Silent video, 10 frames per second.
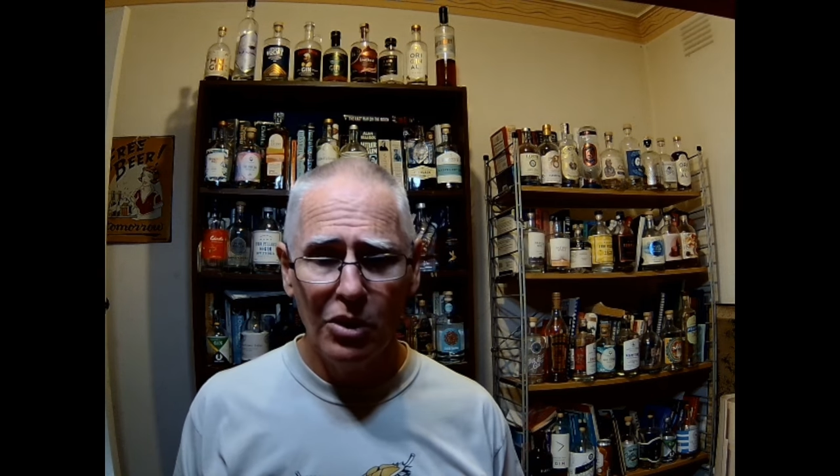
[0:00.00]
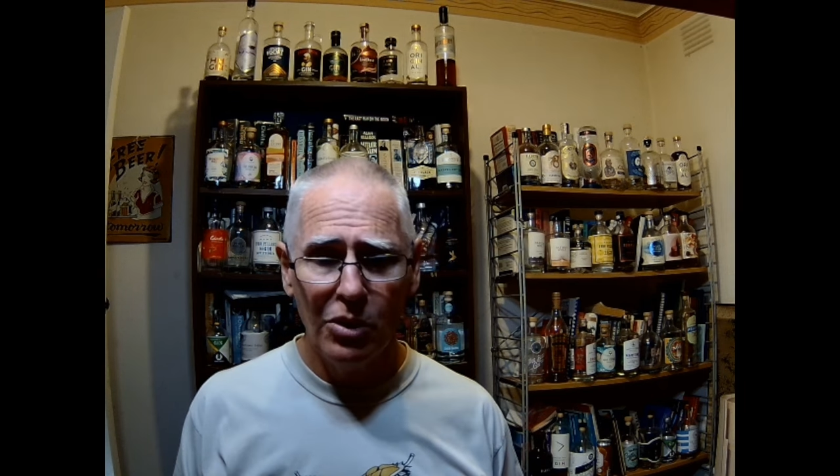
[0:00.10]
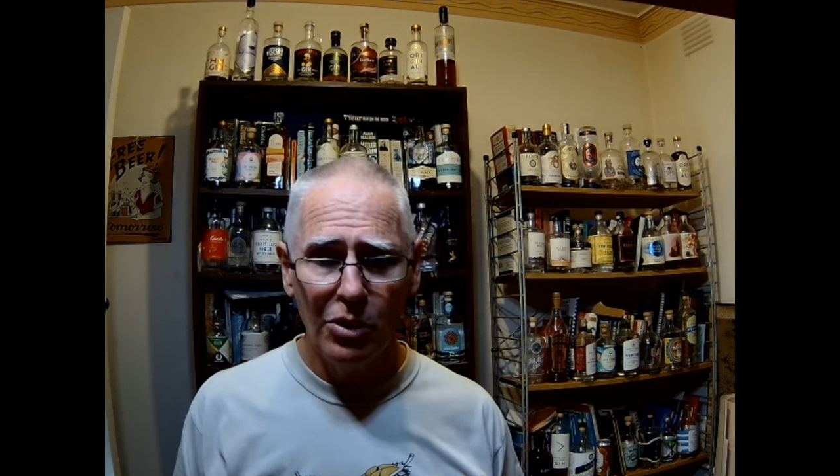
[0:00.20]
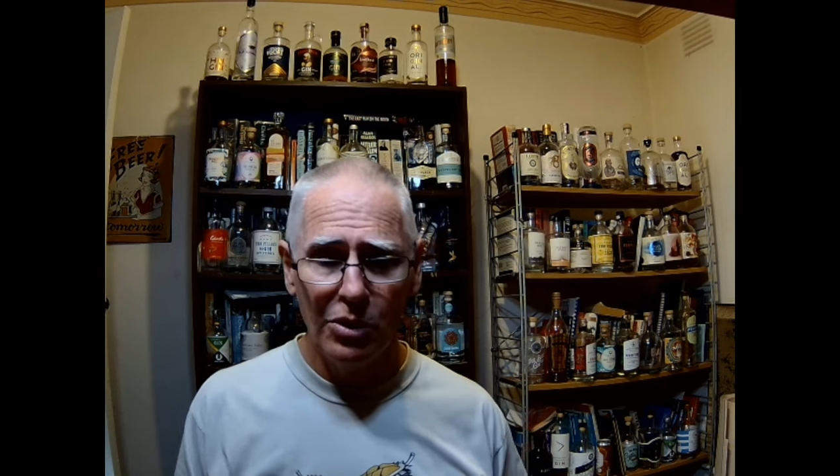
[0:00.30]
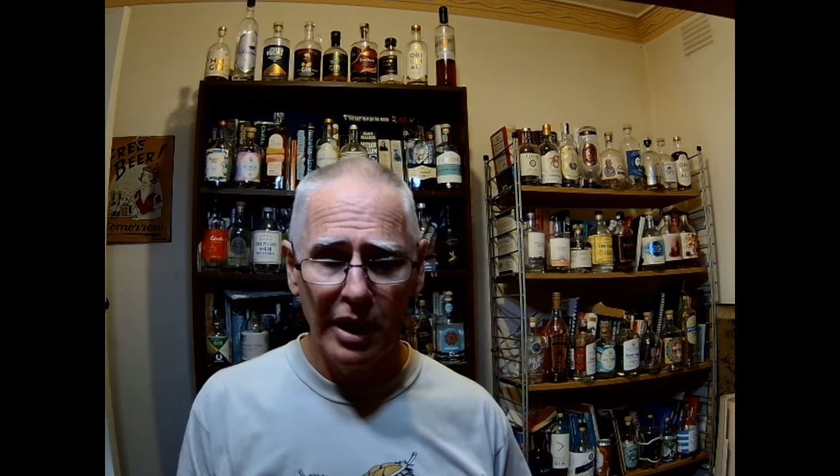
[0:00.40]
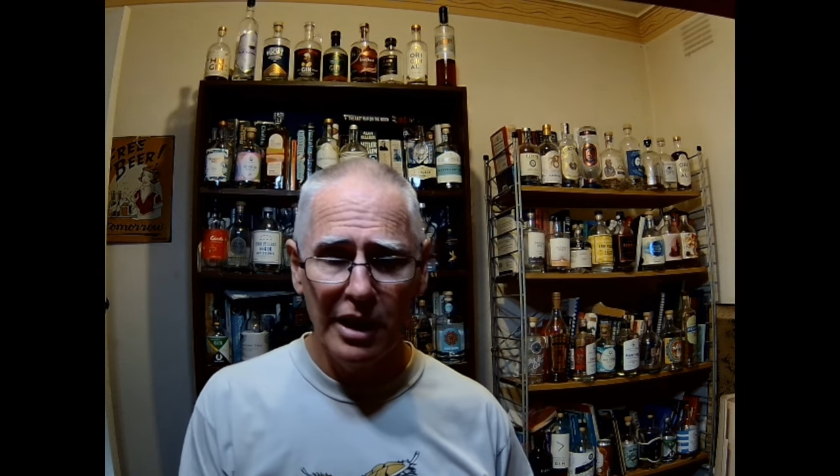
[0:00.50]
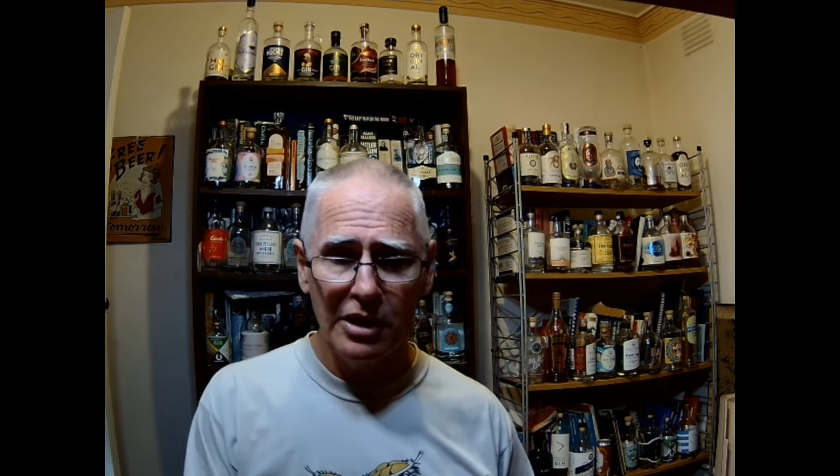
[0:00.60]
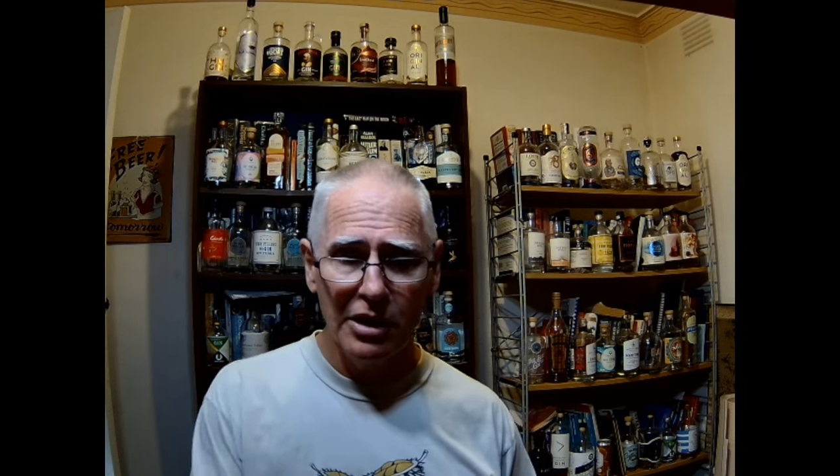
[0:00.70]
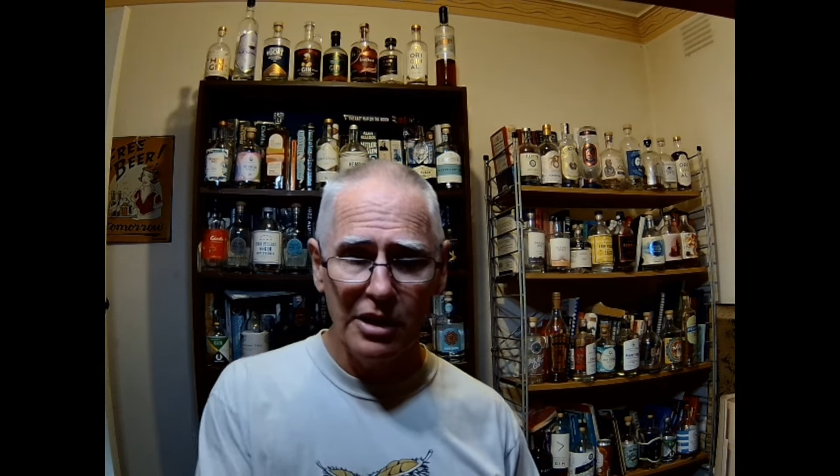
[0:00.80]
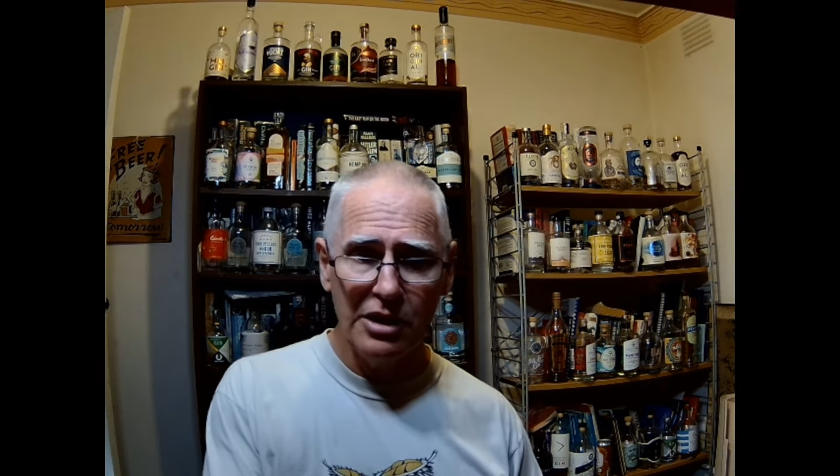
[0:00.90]
or how you
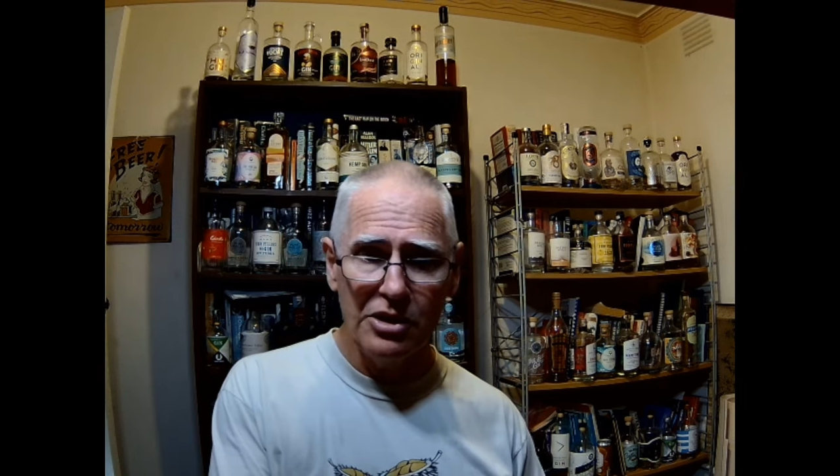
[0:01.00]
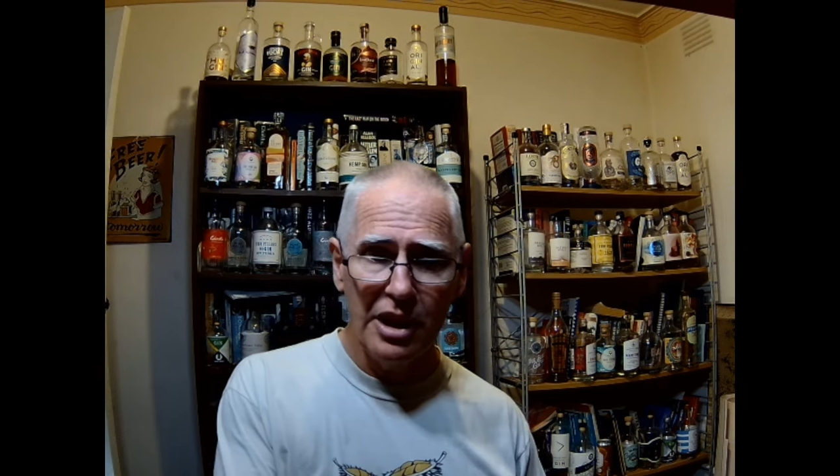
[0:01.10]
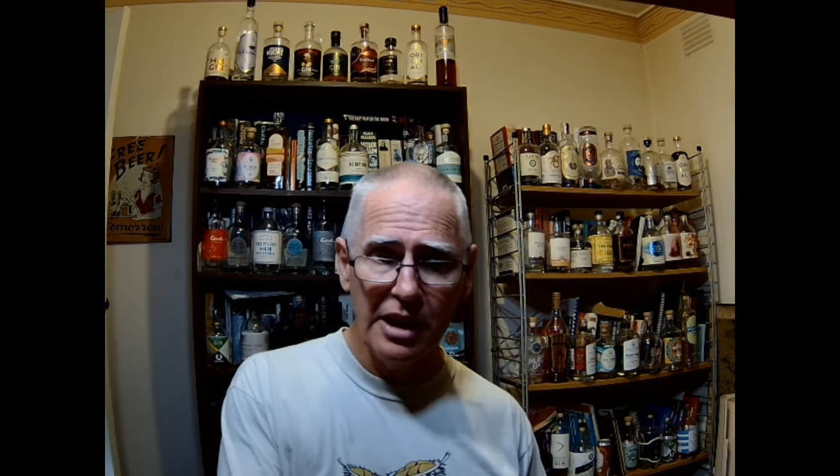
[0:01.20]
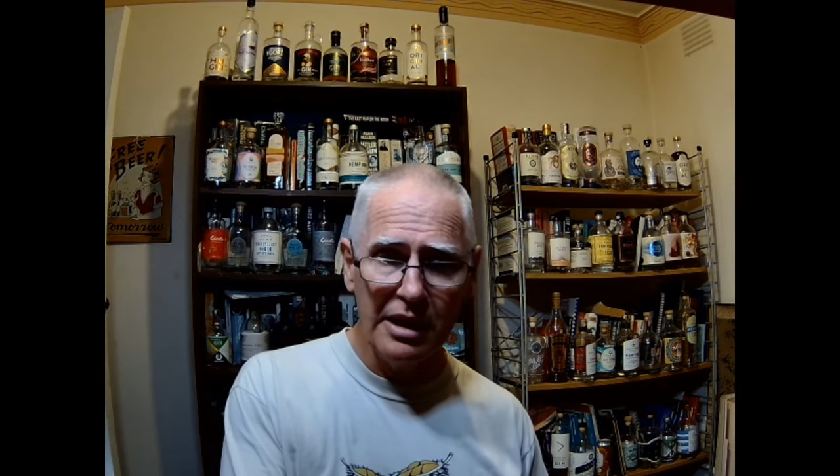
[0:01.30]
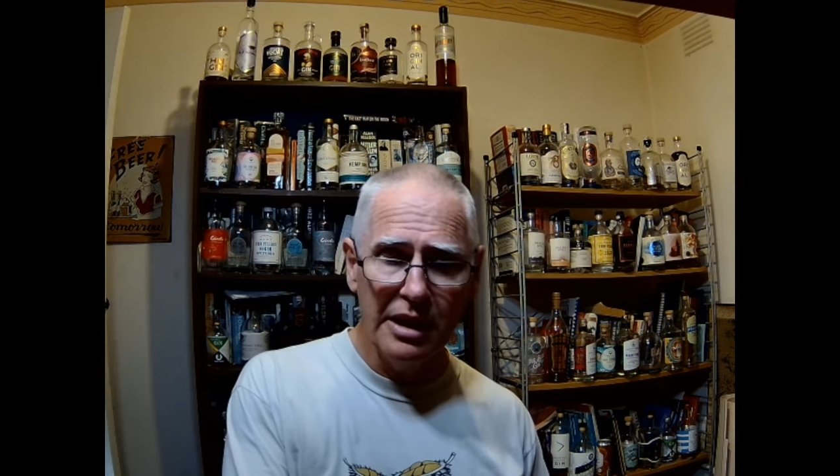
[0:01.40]
like your Jack,